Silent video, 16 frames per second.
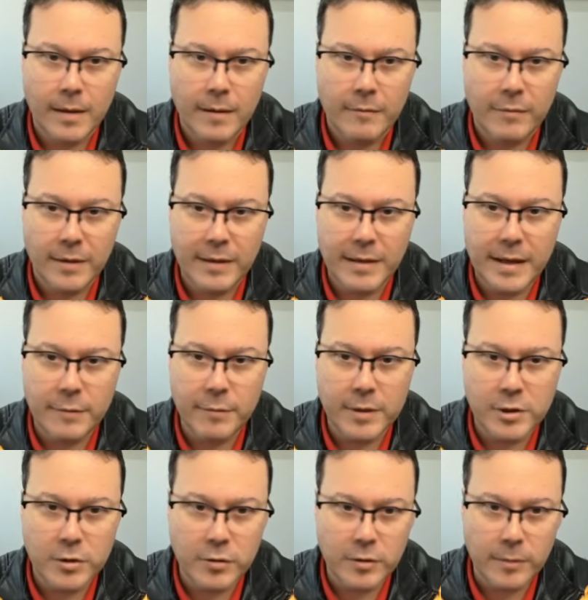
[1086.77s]
Think that we
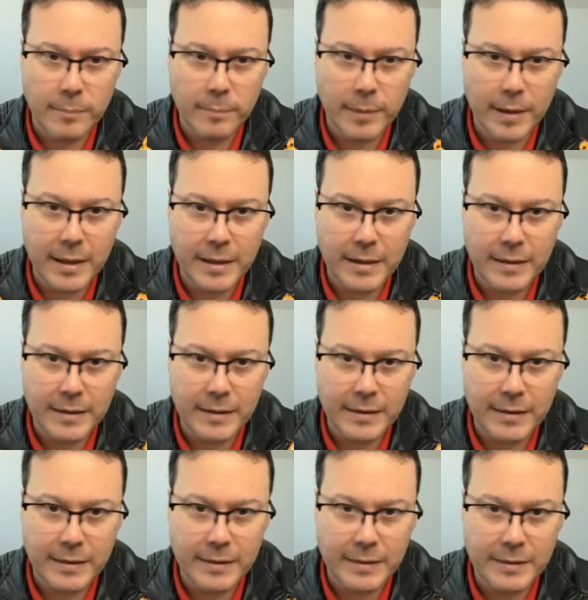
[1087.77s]
should play
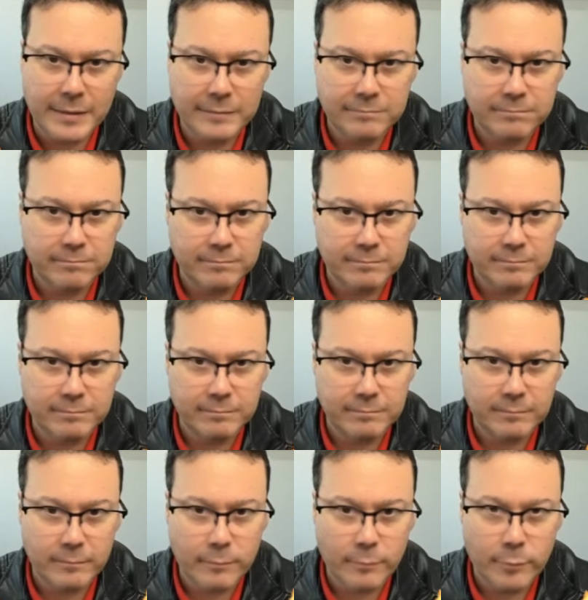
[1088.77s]

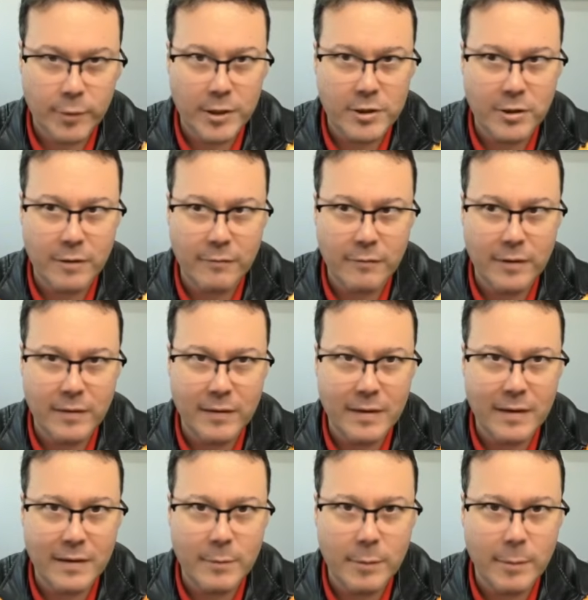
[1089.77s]
Preacher of the
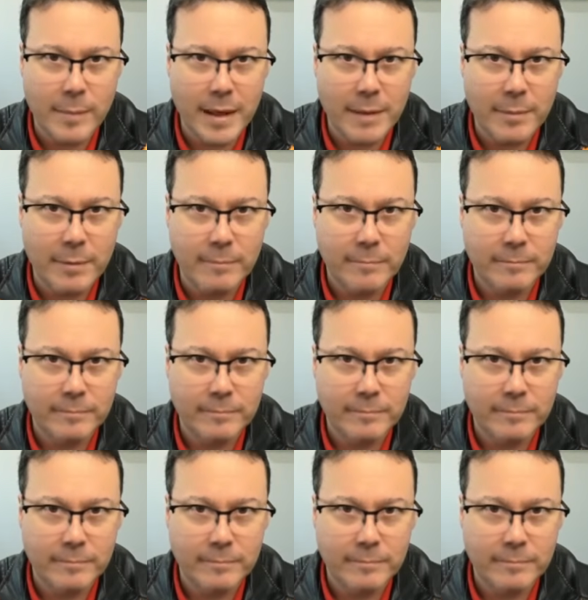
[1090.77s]
Schism, maybe.